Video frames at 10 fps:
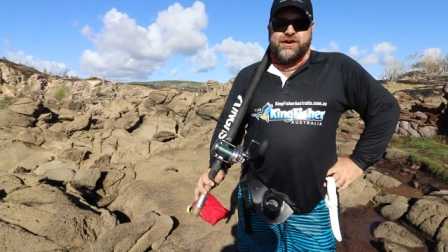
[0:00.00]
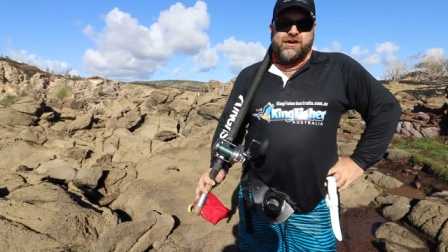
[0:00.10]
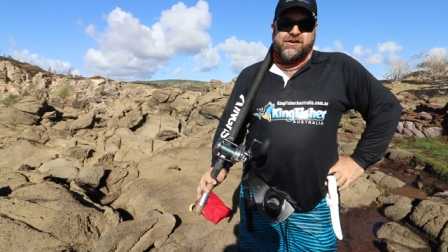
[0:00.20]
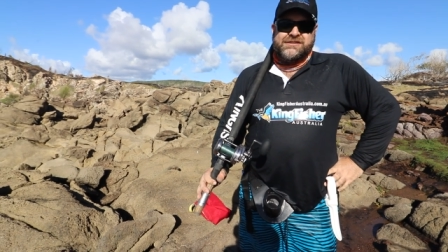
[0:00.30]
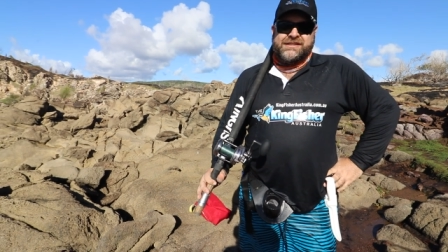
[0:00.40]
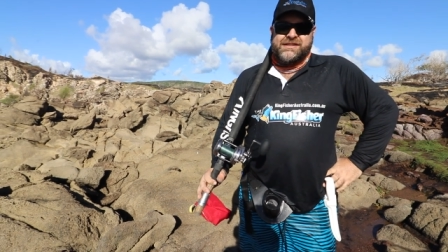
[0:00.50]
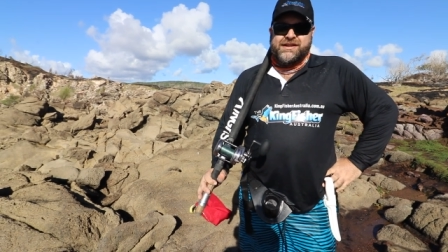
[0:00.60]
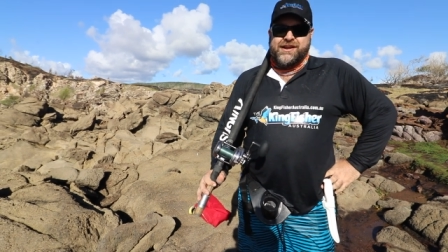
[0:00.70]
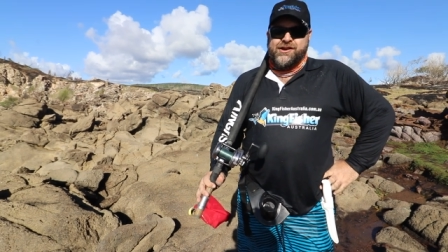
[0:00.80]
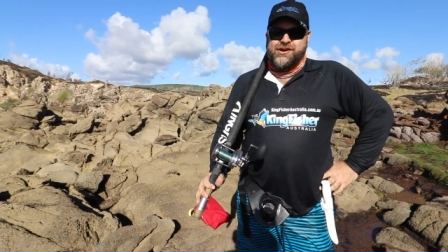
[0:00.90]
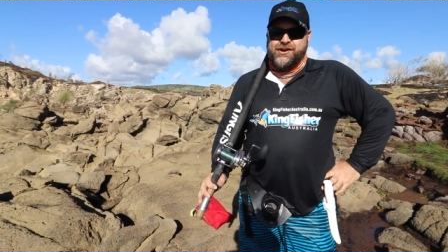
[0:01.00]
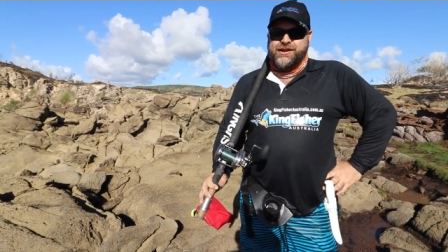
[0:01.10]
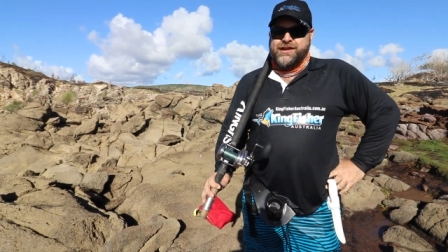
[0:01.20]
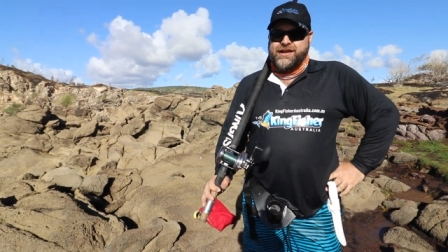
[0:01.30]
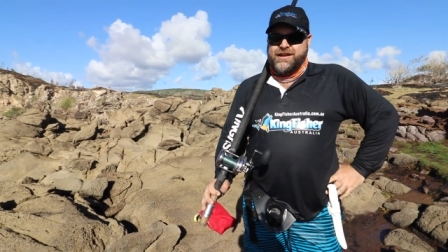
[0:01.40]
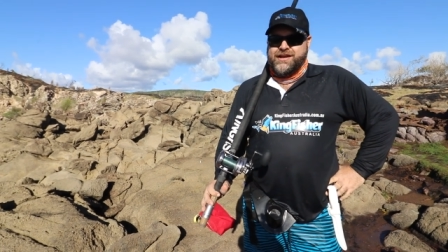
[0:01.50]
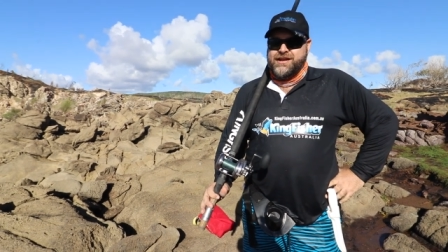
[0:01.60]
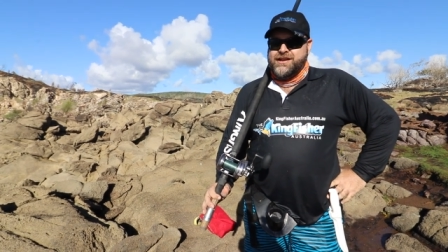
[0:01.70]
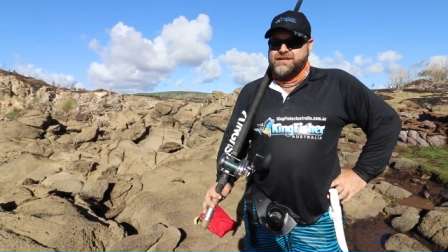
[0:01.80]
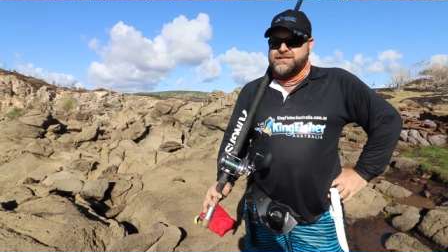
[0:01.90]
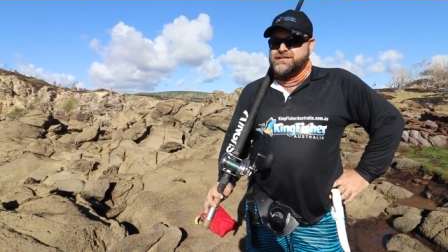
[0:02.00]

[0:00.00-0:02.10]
it along and hard and